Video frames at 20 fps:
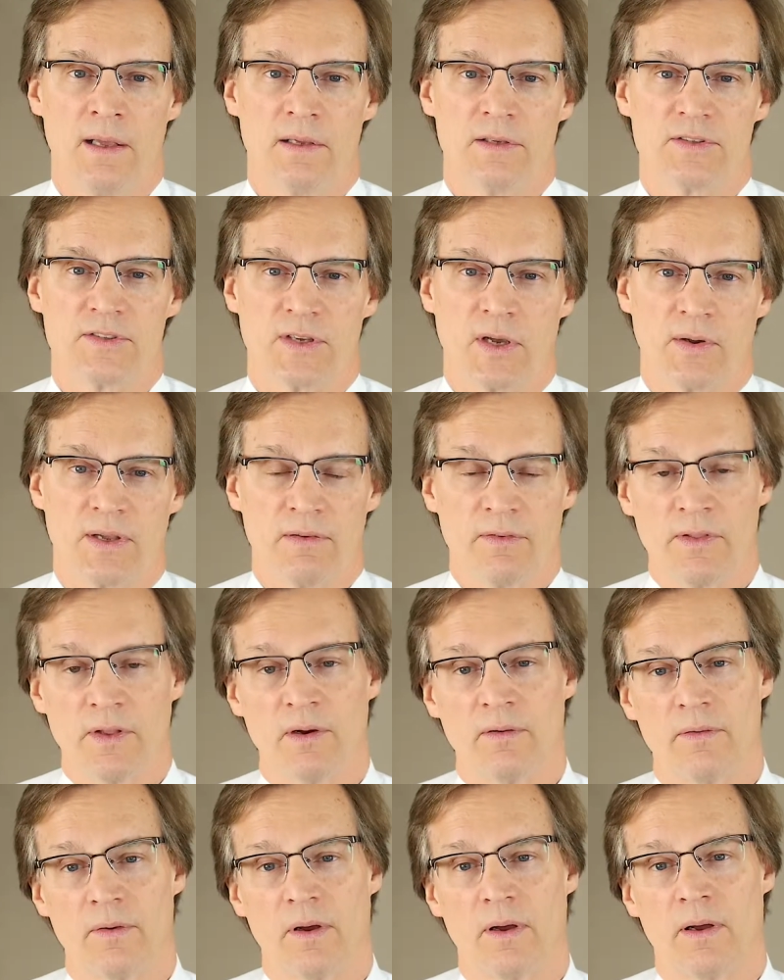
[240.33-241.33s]
So even
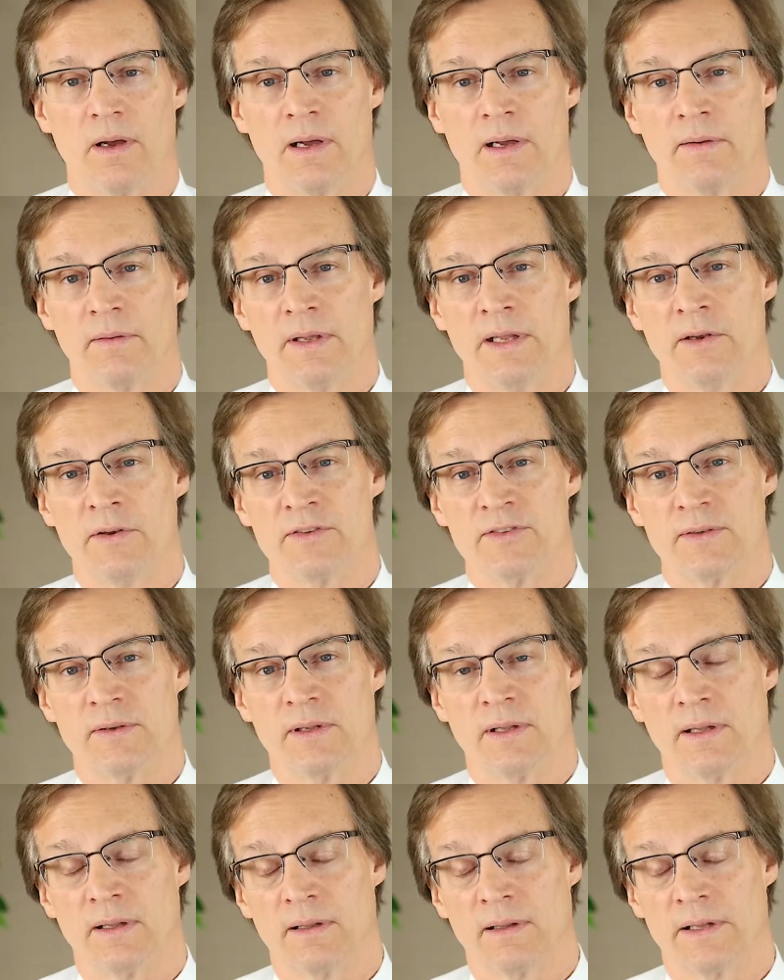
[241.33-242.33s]
though
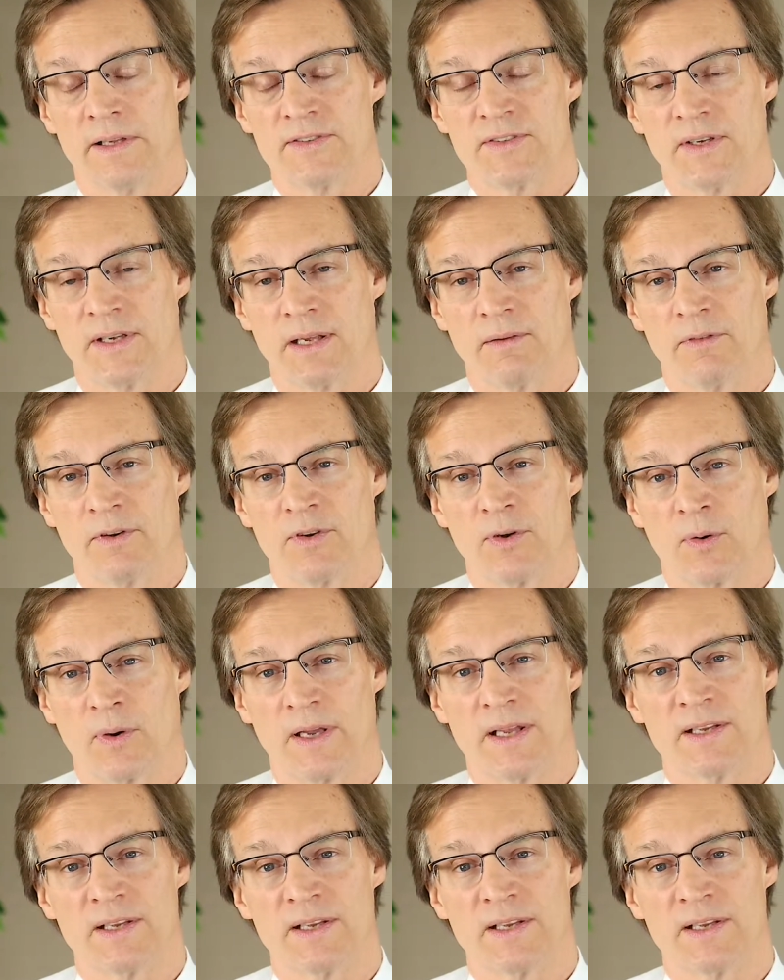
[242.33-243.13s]
listing inventory